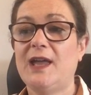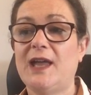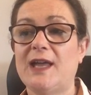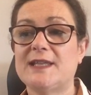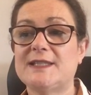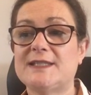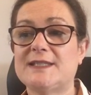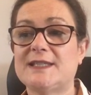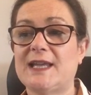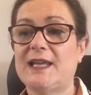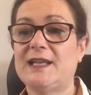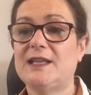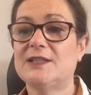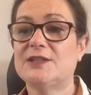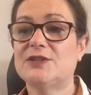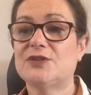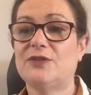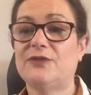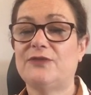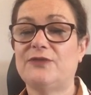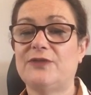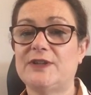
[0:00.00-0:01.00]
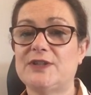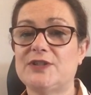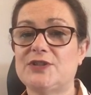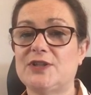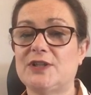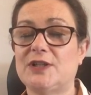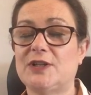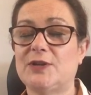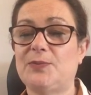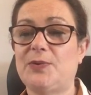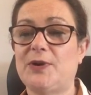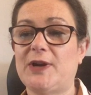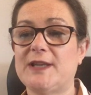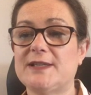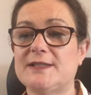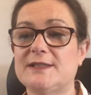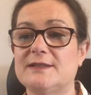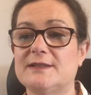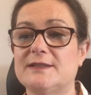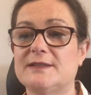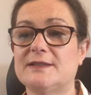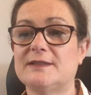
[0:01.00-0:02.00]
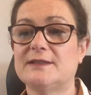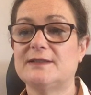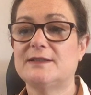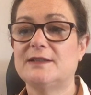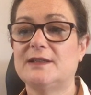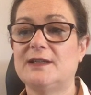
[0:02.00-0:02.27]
a sinus or fistula present?